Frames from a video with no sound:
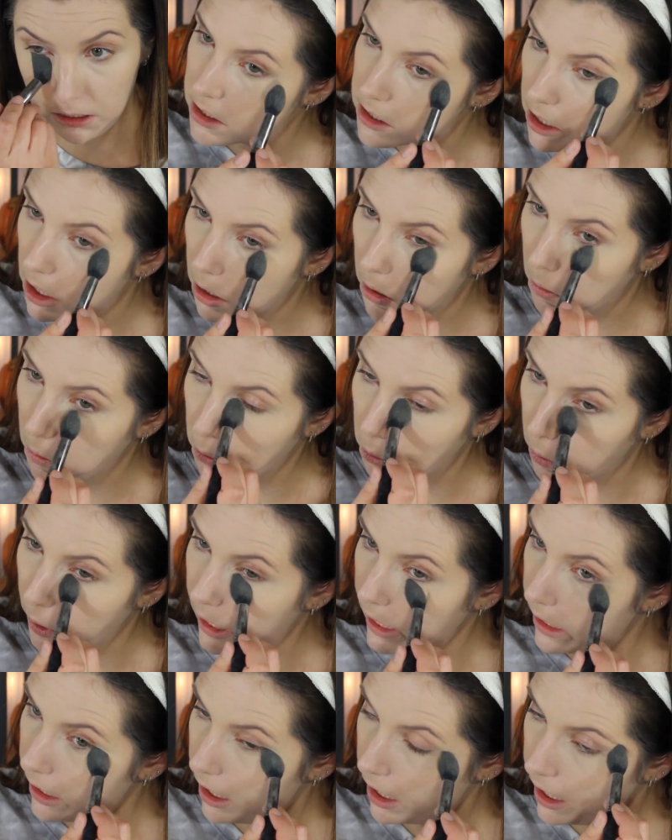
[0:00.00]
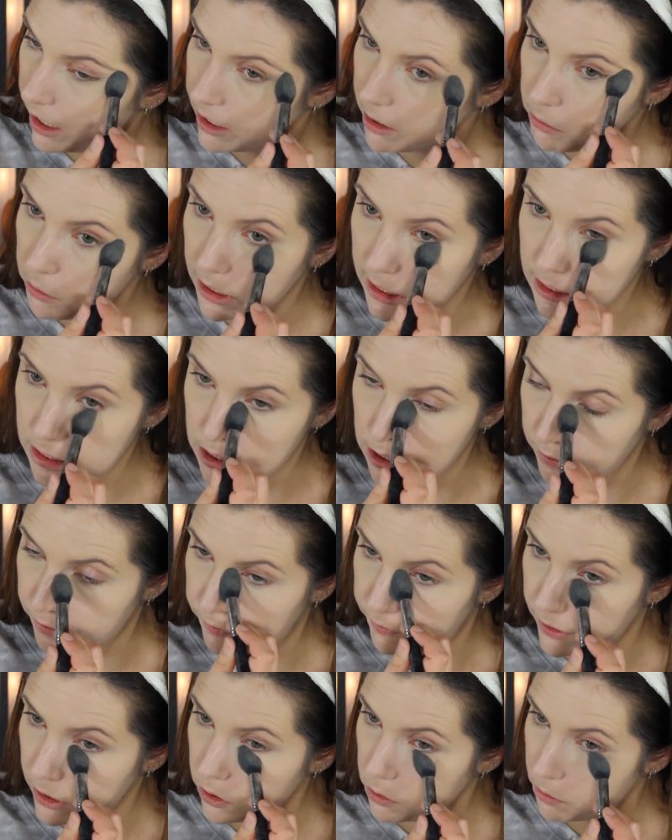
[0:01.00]
So when I went to
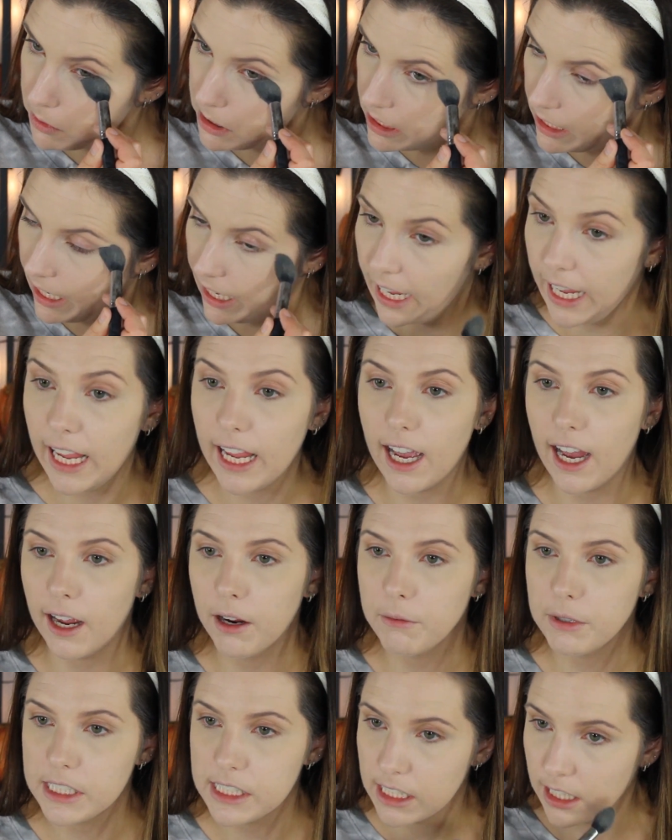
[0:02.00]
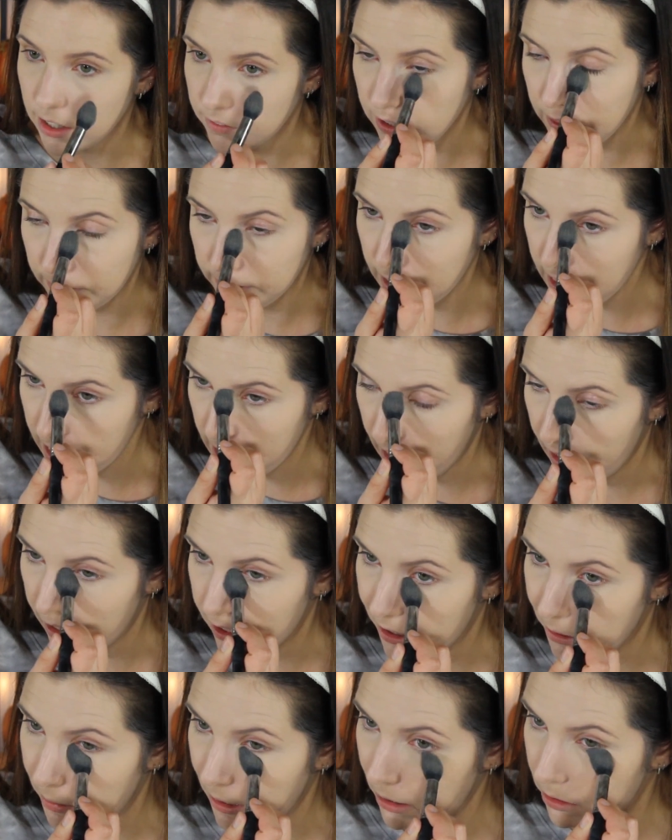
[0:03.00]
film today, I wasn't even
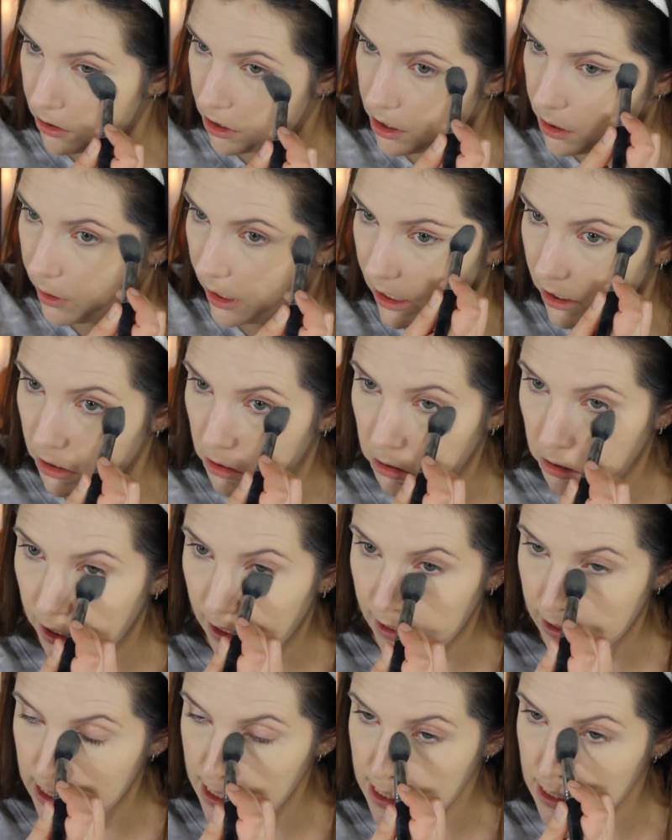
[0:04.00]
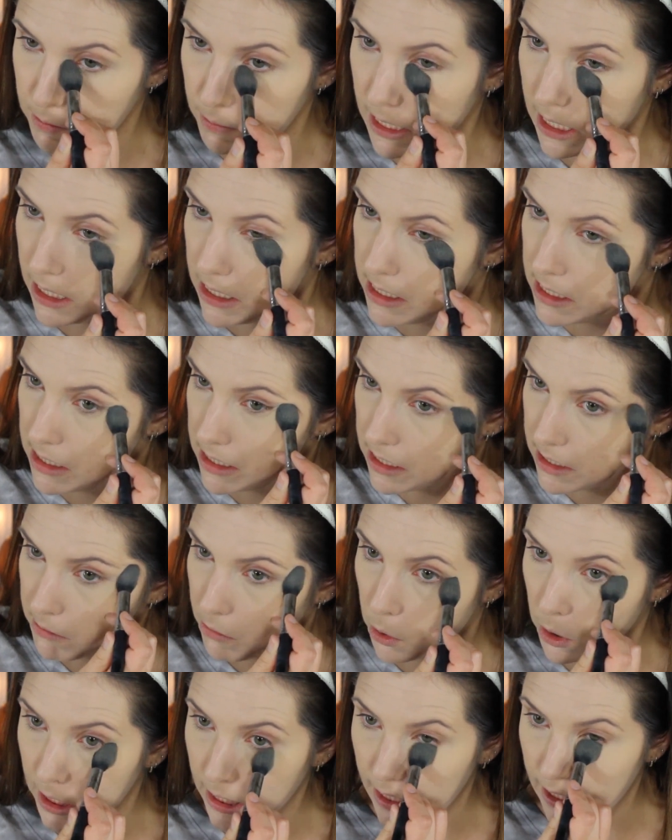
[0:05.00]
thinking about doing a look like this because this
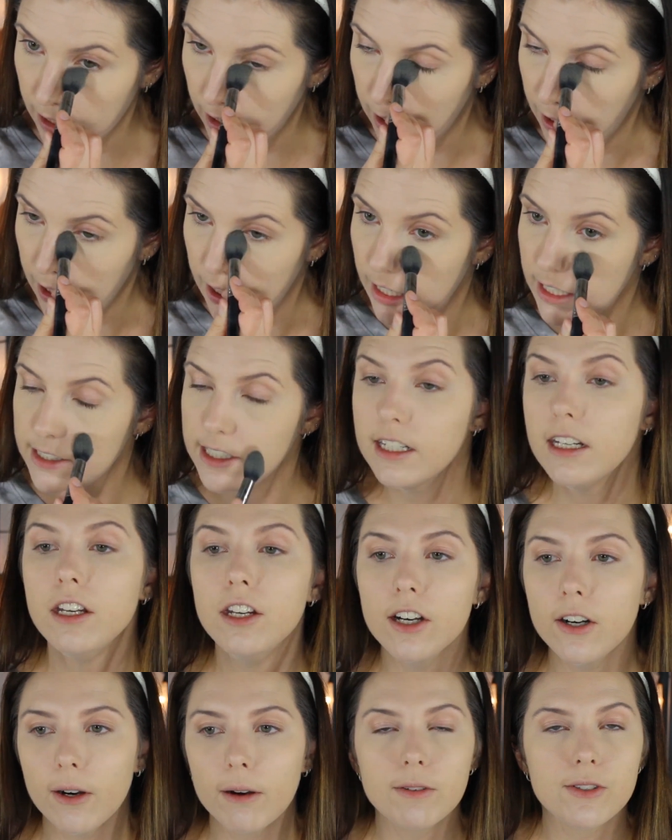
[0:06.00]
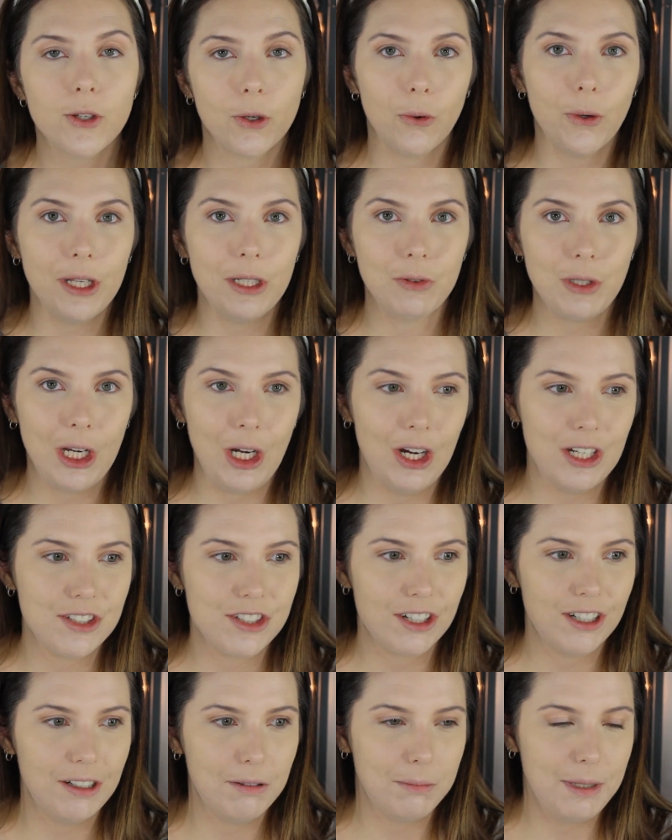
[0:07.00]
morning didn't know I was going to a
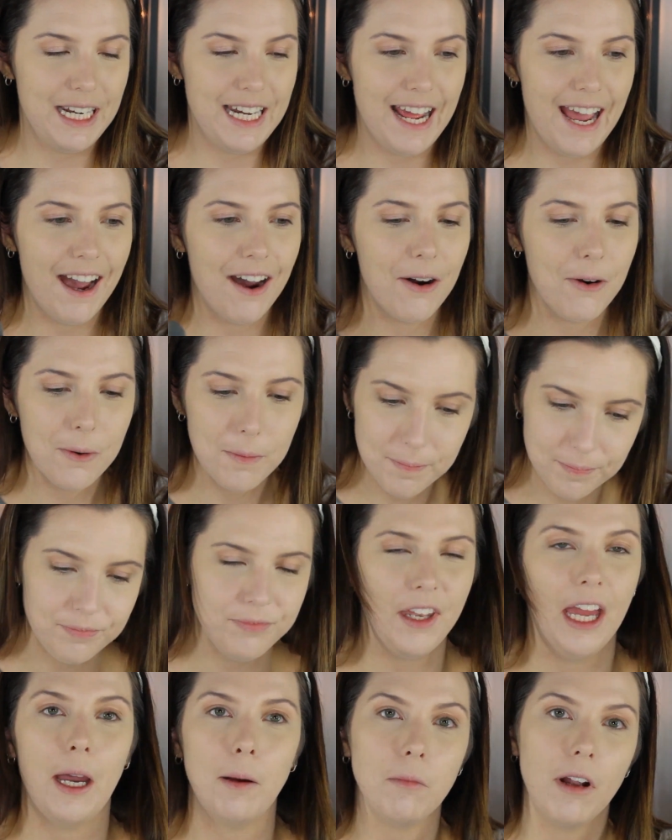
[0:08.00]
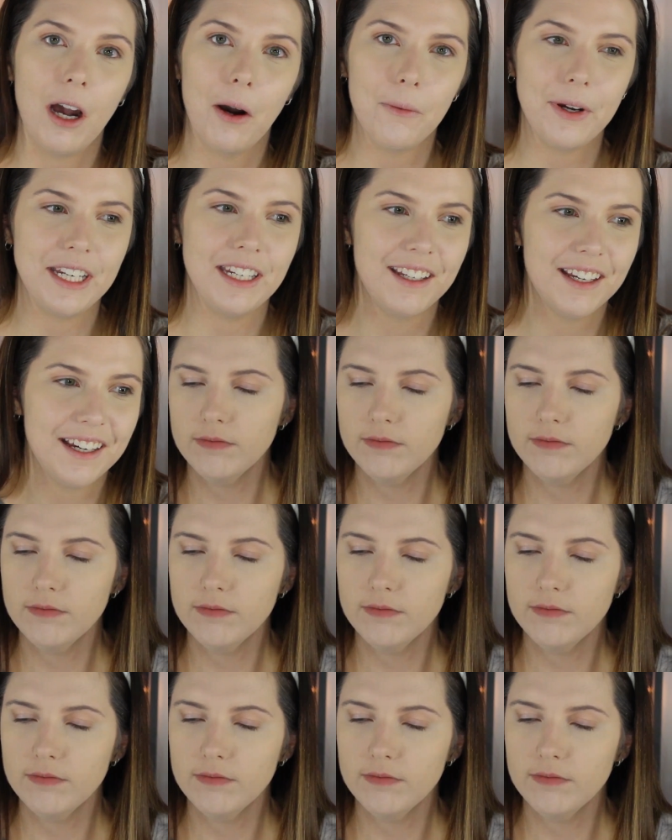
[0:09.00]
concert, but now I'm going.